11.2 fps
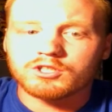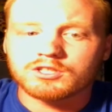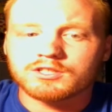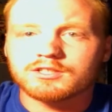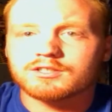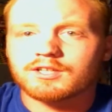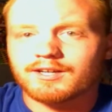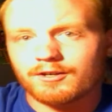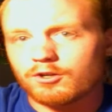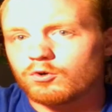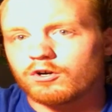which is
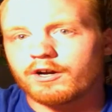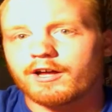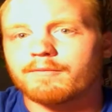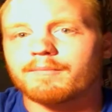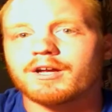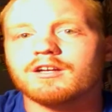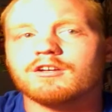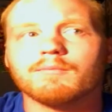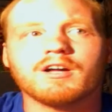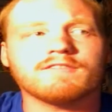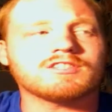a newer anime.
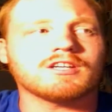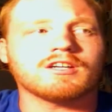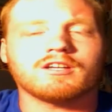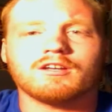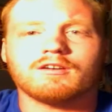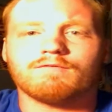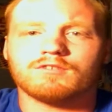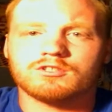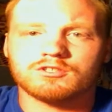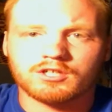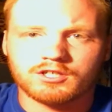You might have seen it in
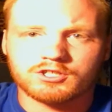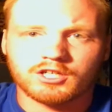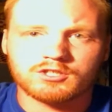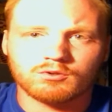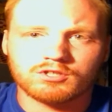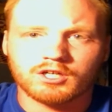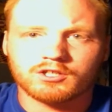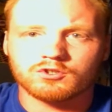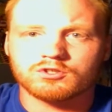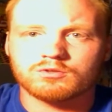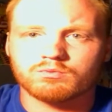Jesu
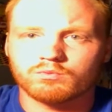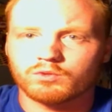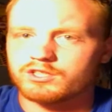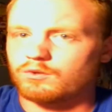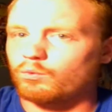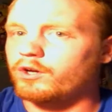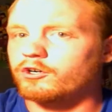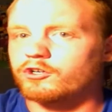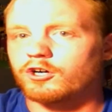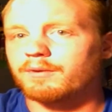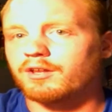Otaku's recent
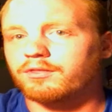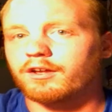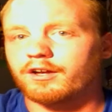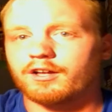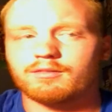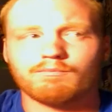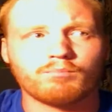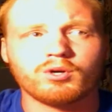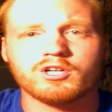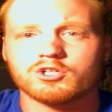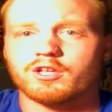Winter Derby thing. I'm
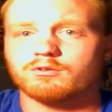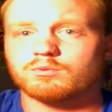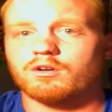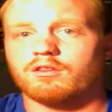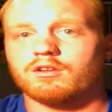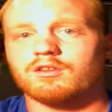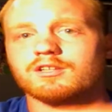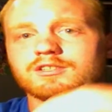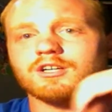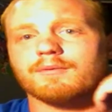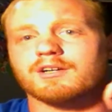pretty sure that was one of the
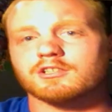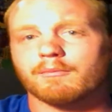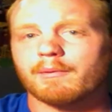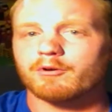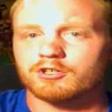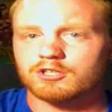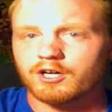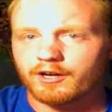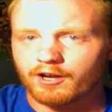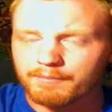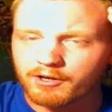things there, because I remember her
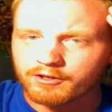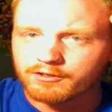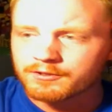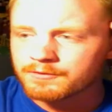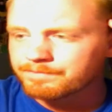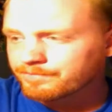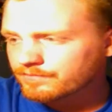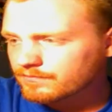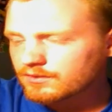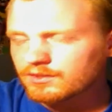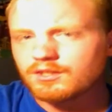talking about it.
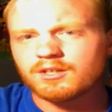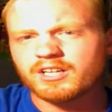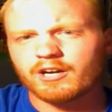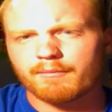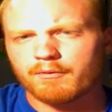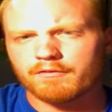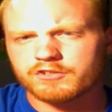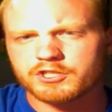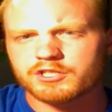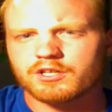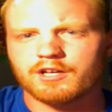Can't remember
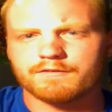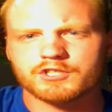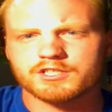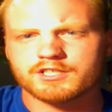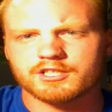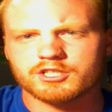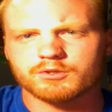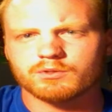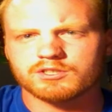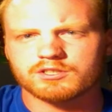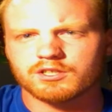if she said she
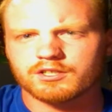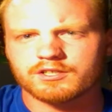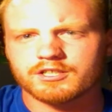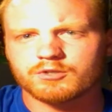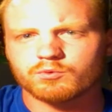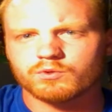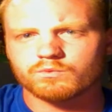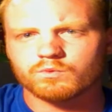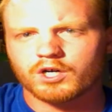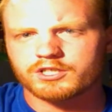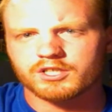was going to continue
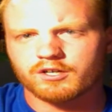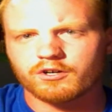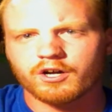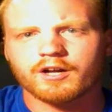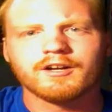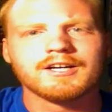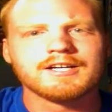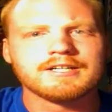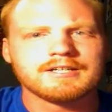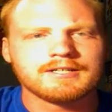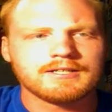watching it or not.
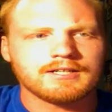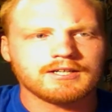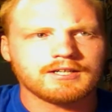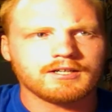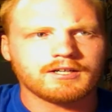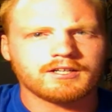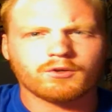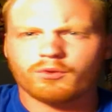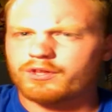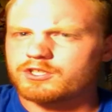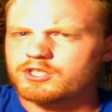I
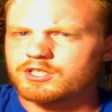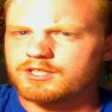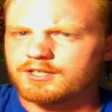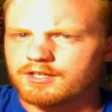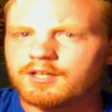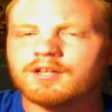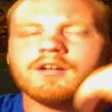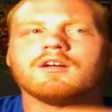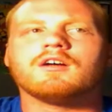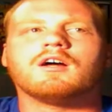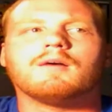don't think she did.
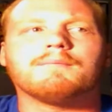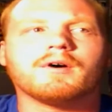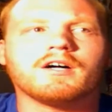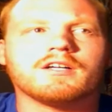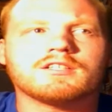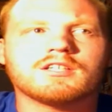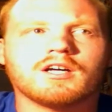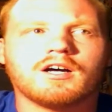But